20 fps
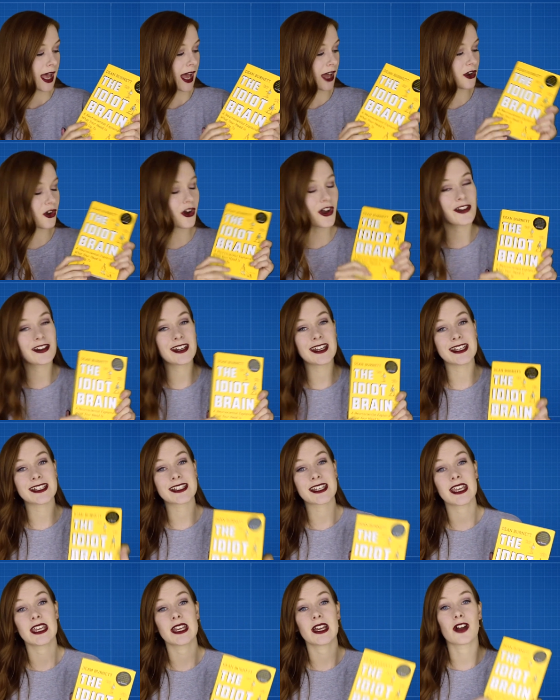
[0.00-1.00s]
And not only is
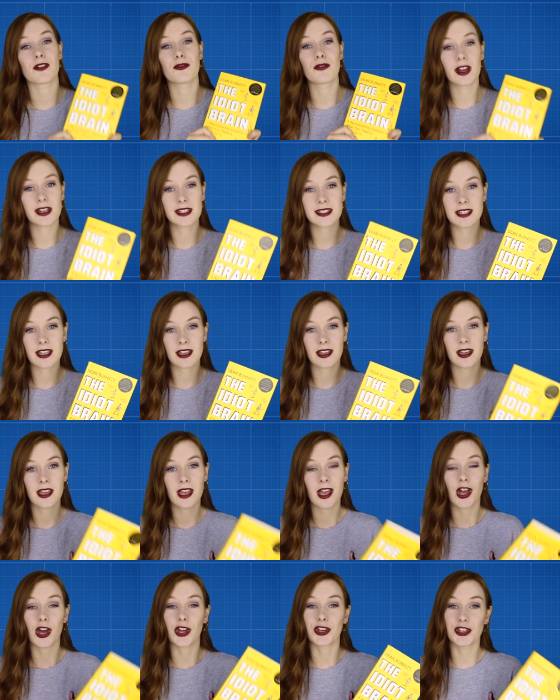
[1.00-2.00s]
he a writer,
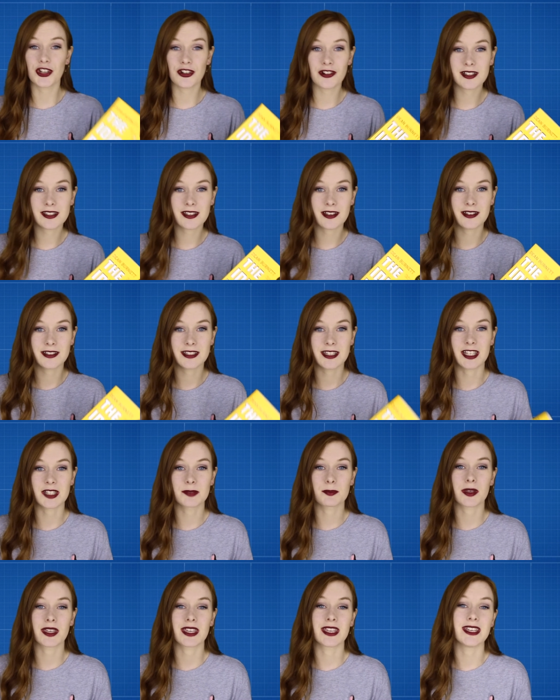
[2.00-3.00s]
a neuroscientist,
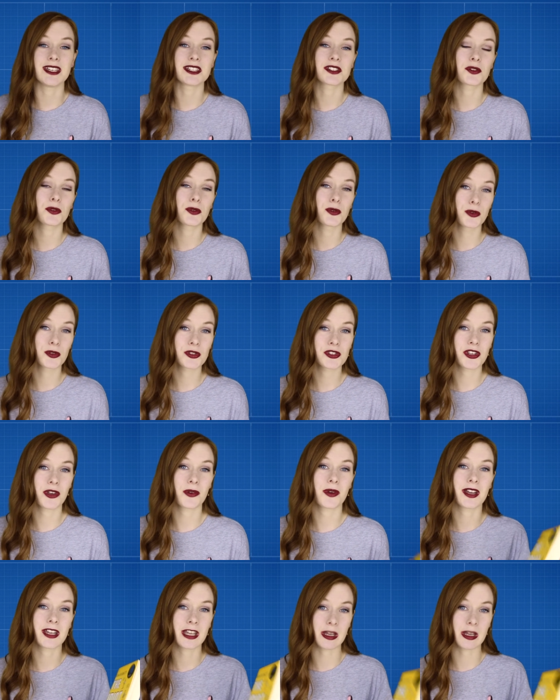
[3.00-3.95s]
but he is also a